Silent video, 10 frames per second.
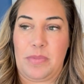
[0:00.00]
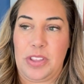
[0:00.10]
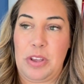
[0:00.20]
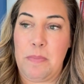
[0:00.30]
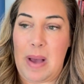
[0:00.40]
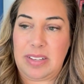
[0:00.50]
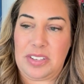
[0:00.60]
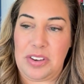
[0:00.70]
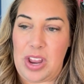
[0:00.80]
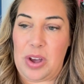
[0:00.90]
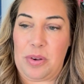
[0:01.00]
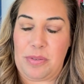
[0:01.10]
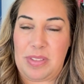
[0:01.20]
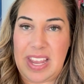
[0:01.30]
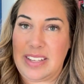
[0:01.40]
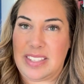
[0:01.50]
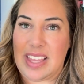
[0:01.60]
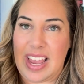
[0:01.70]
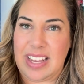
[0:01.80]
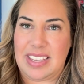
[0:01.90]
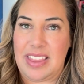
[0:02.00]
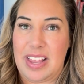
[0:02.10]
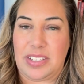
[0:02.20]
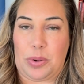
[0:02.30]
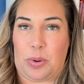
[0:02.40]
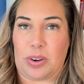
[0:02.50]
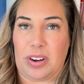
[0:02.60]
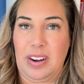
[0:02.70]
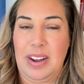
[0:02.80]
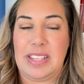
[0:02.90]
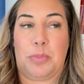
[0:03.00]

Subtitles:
you must know these things in this order.